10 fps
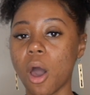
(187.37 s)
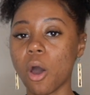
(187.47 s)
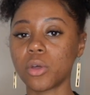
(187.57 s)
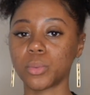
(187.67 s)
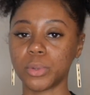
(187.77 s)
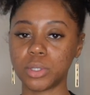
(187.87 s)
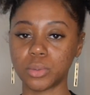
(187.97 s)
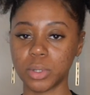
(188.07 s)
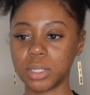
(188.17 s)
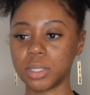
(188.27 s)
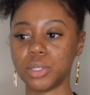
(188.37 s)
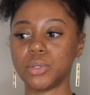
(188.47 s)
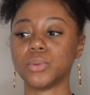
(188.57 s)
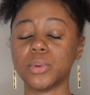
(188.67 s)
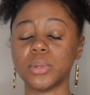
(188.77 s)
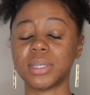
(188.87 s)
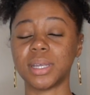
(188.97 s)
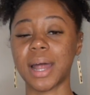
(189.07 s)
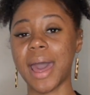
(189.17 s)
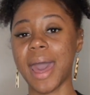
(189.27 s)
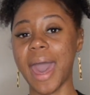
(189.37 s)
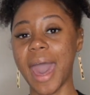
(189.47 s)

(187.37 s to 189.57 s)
all the resources and tools that I